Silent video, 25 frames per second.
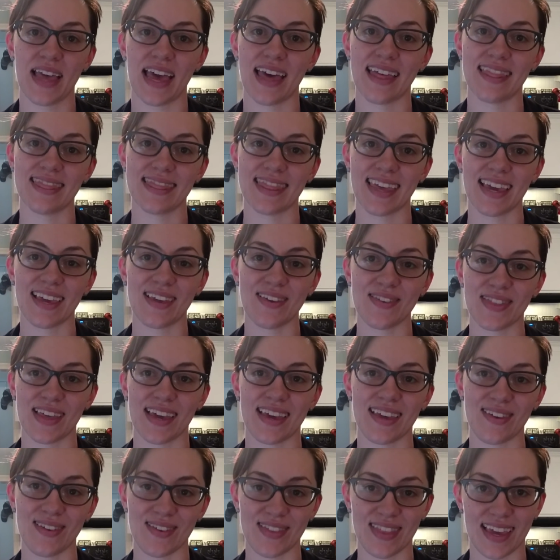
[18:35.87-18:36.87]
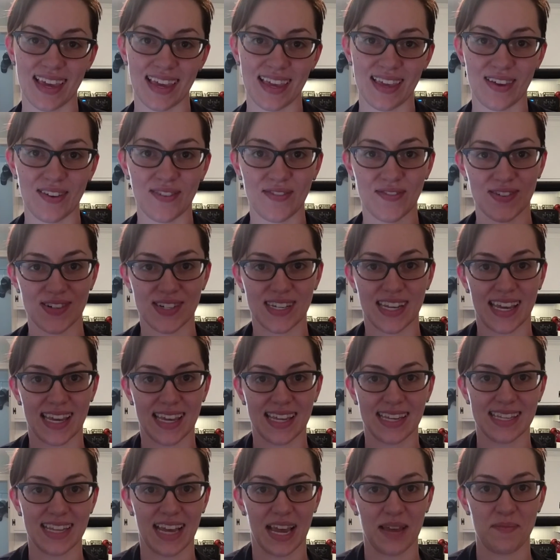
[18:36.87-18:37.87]
and thank you for
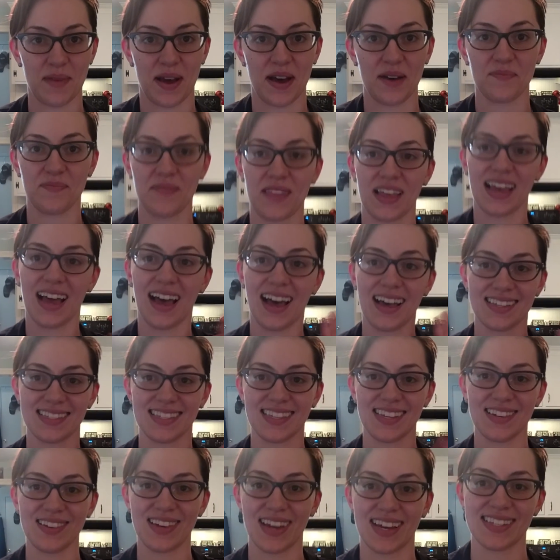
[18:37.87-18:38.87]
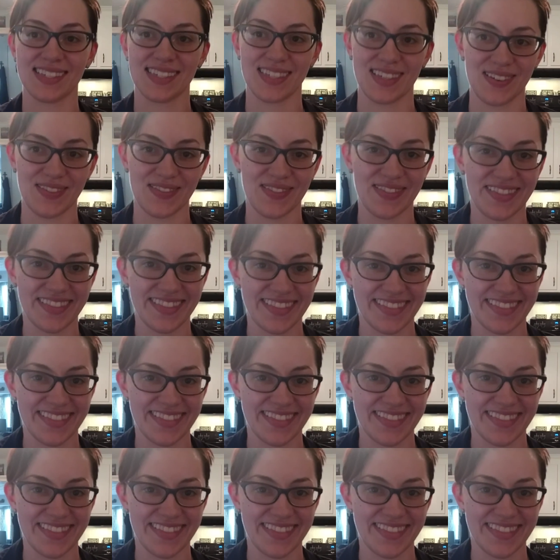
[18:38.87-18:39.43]
taking time out. I'll see you guys soon.